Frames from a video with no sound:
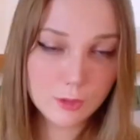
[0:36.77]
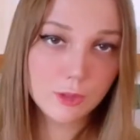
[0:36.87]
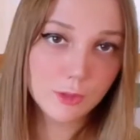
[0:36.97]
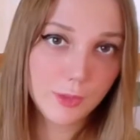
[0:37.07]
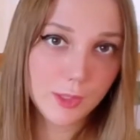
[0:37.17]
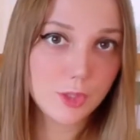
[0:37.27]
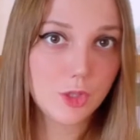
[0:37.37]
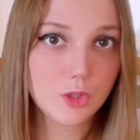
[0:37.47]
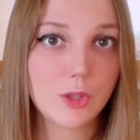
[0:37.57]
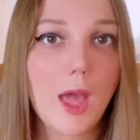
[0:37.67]
To do this,
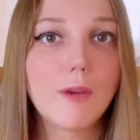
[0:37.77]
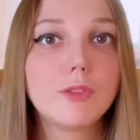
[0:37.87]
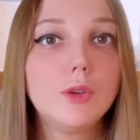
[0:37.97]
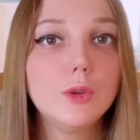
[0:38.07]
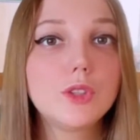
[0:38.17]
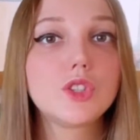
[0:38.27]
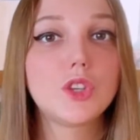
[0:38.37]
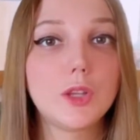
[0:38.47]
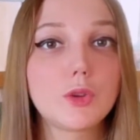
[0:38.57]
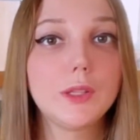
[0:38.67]
you should have good
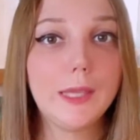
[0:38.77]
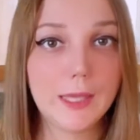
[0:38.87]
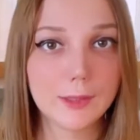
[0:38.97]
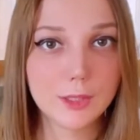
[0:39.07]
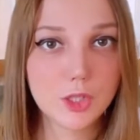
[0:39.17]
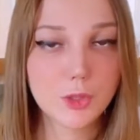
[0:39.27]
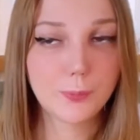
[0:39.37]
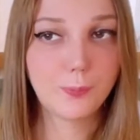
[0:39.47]
general English.